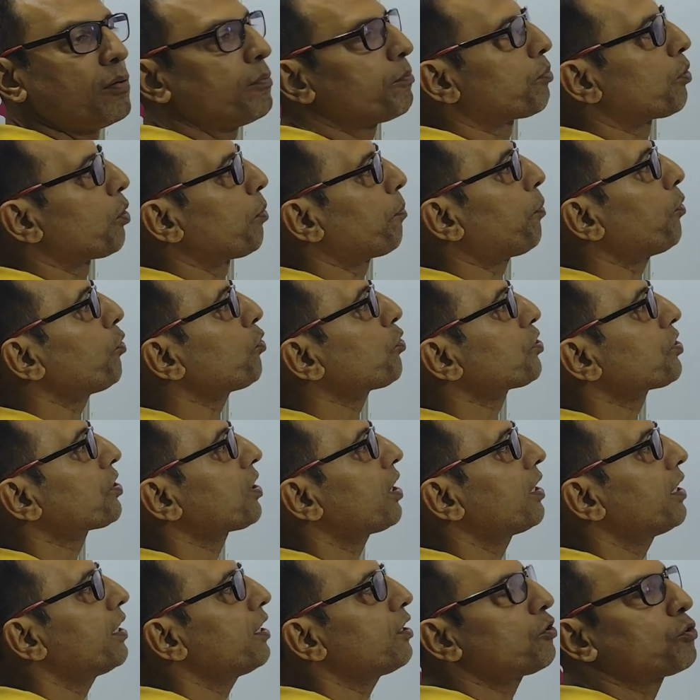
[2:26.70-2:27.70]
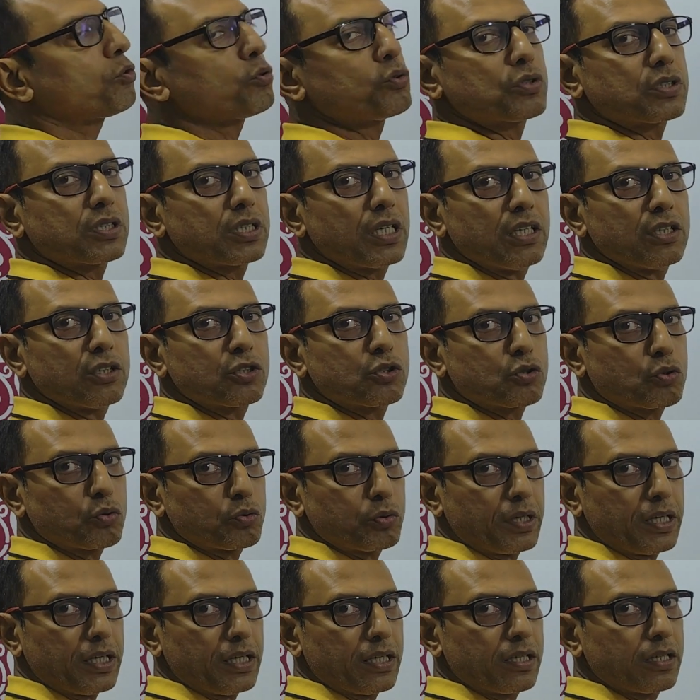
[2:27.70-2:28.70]
proportionate to C is to
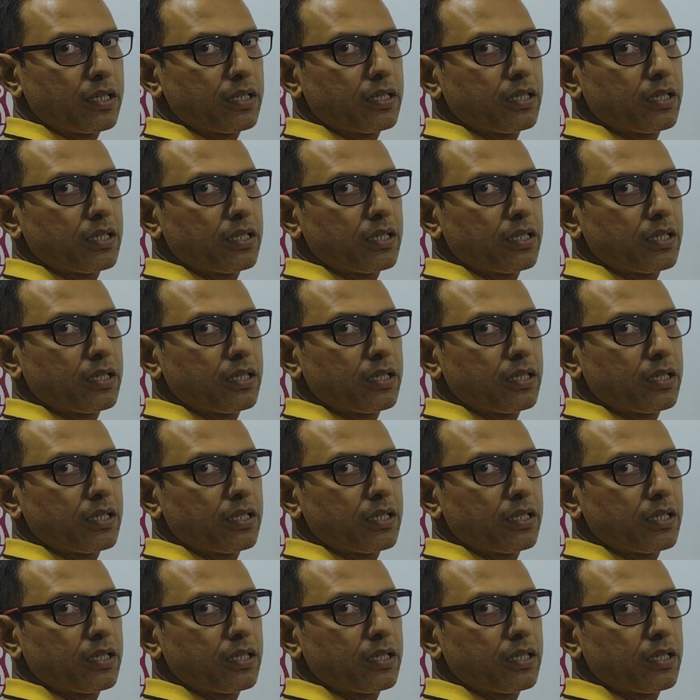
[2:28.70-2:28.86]
D,